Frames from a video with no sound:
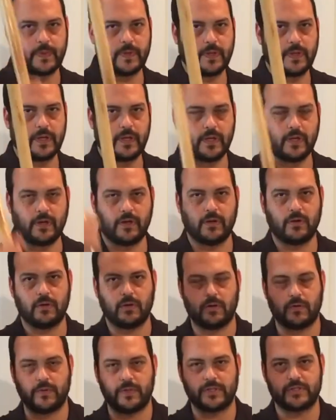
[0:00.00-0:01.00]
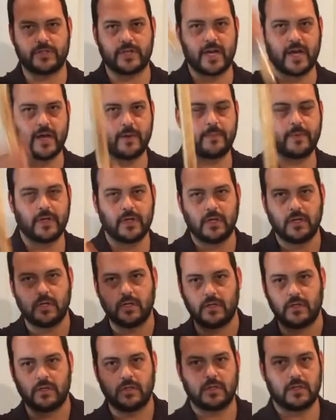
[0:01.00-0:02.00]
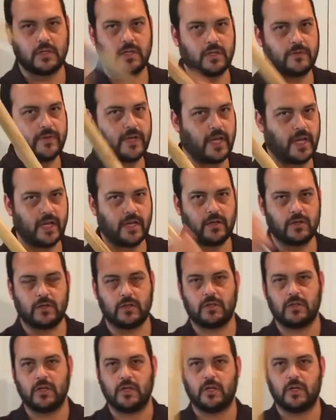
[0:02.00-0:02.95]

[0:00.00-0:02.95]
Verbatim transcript: Here, over the top, kind of angle.